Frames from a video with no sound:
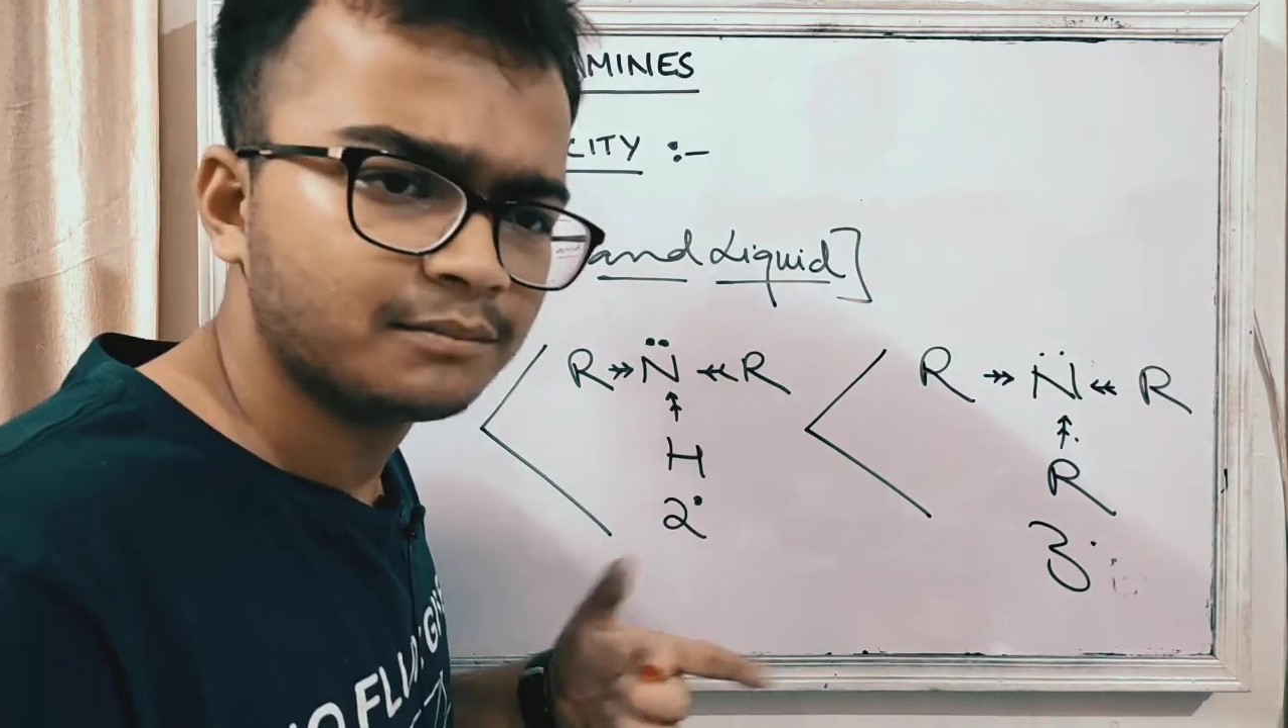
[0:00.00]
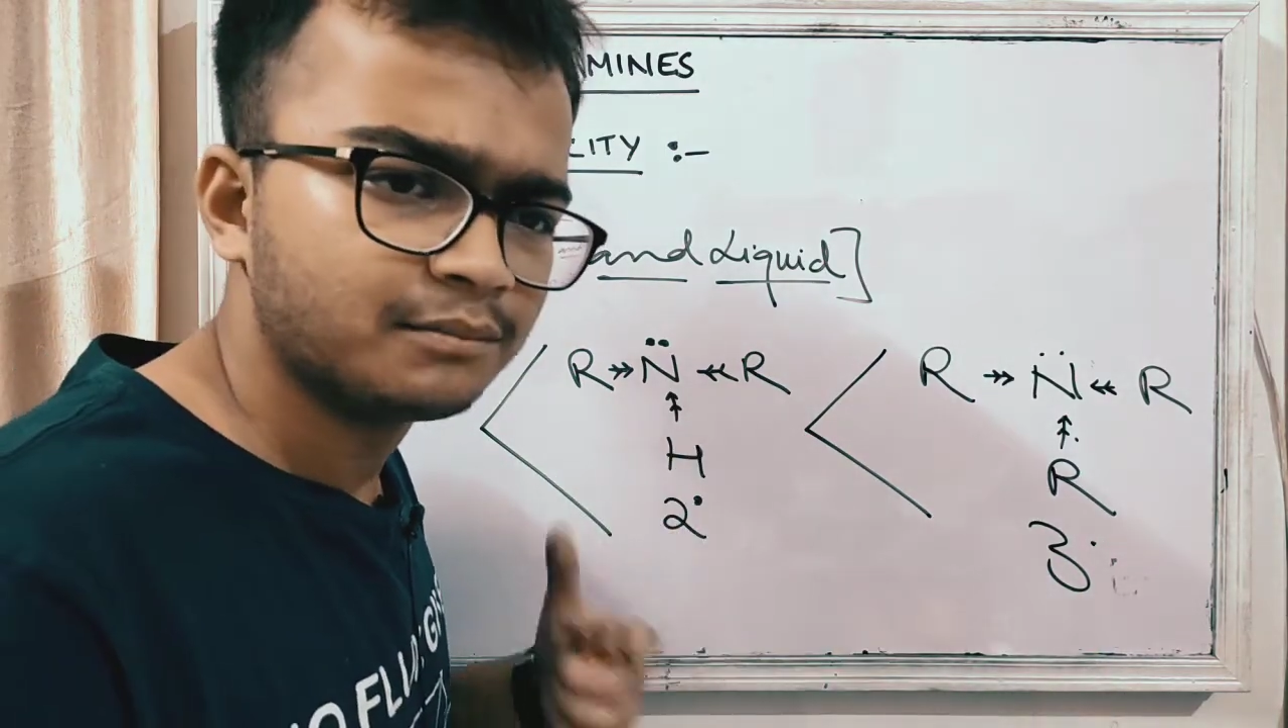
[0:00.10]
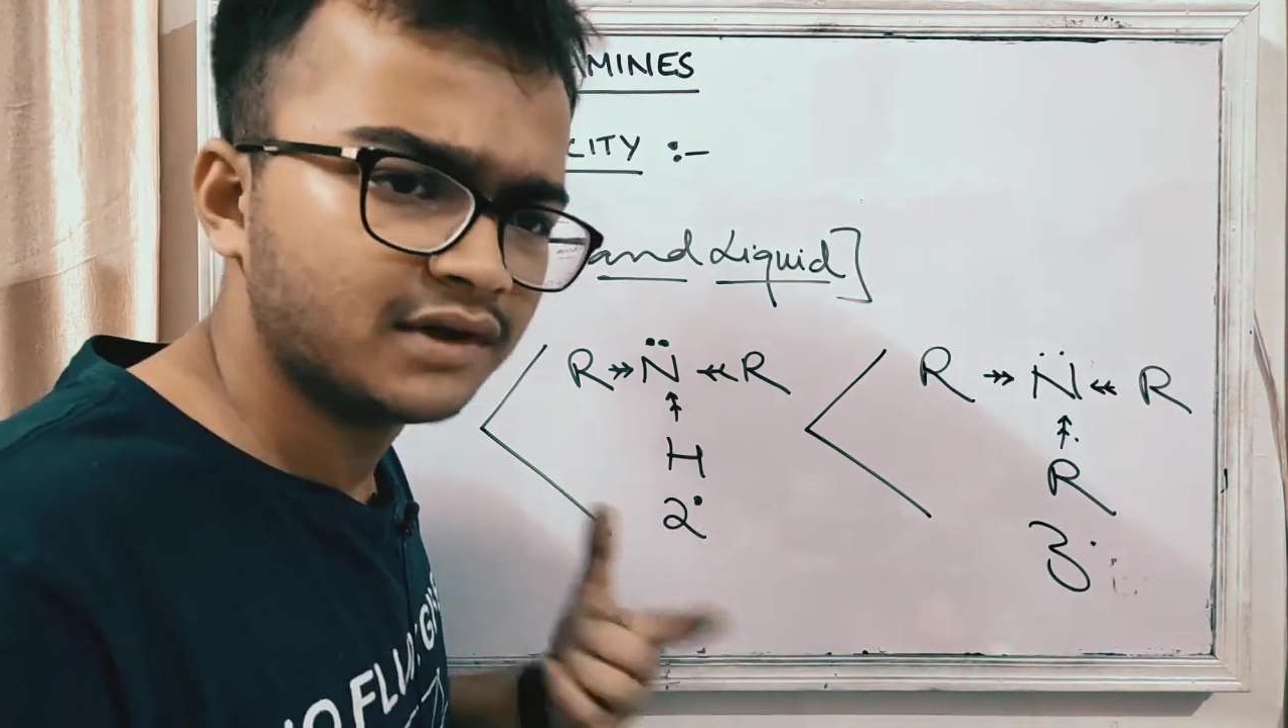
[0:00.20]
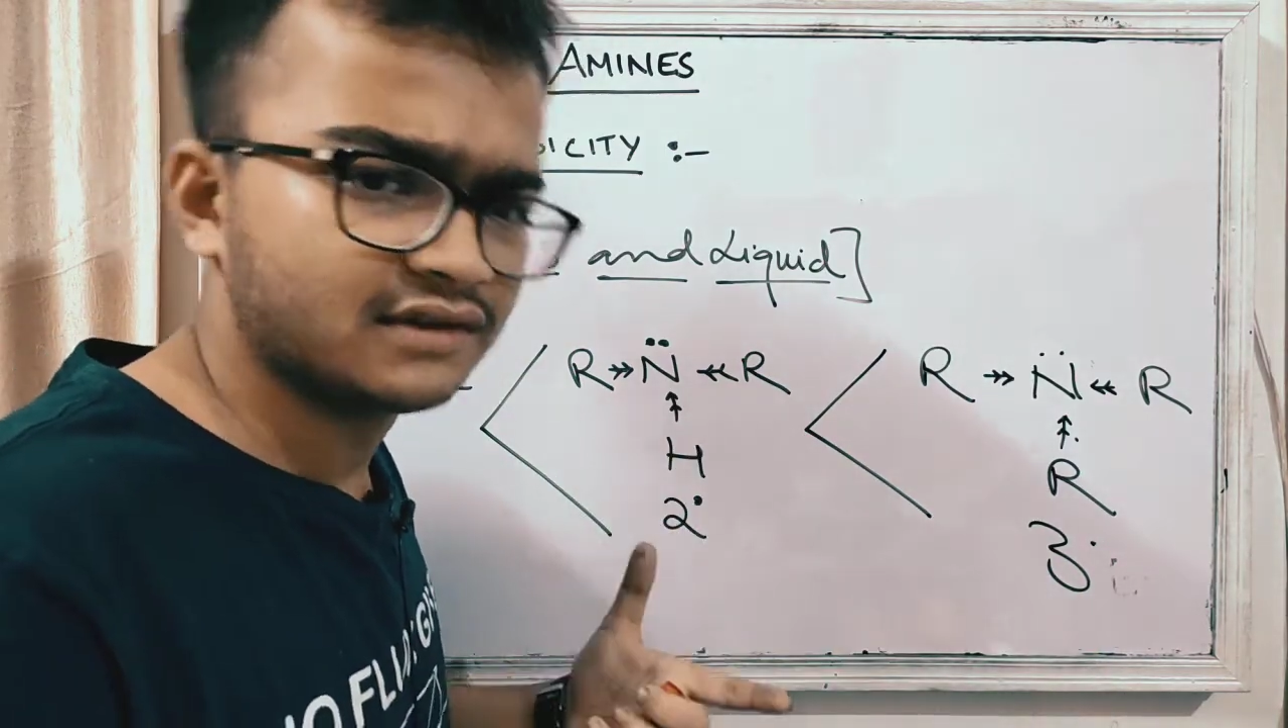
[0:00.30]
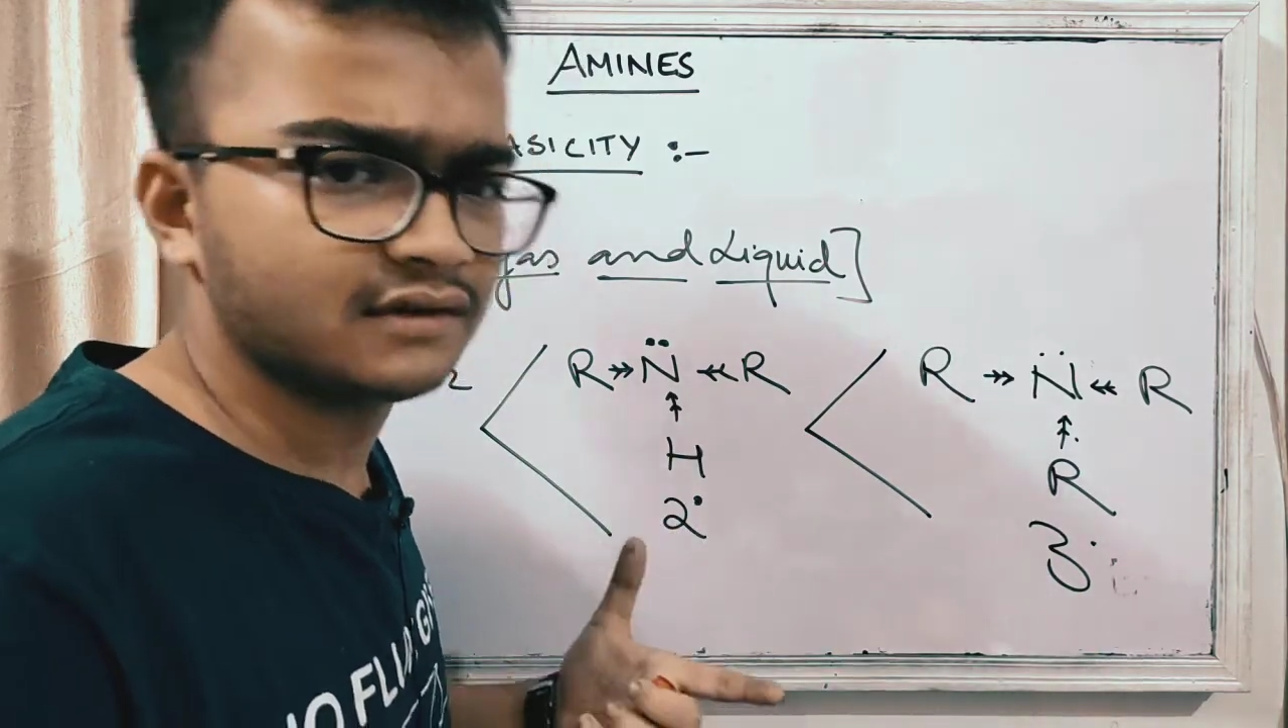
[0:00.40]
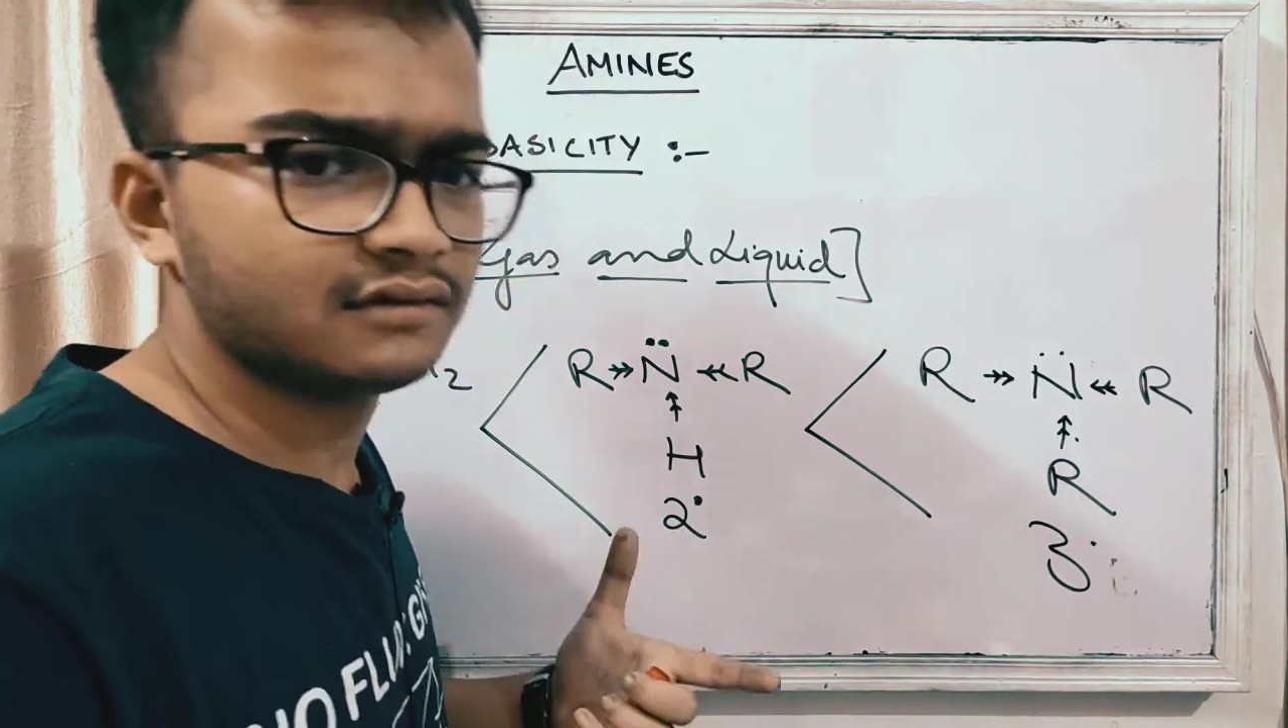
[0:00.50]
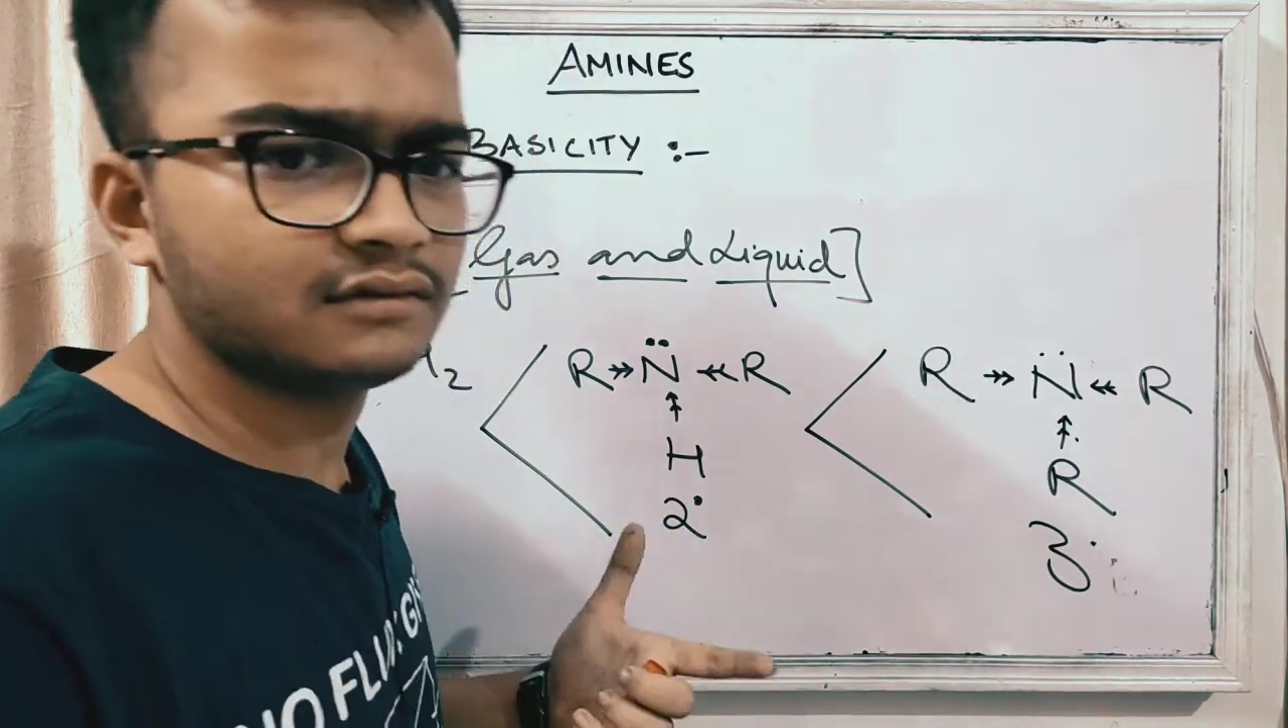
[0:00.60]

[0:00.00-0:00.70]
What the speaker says: basic.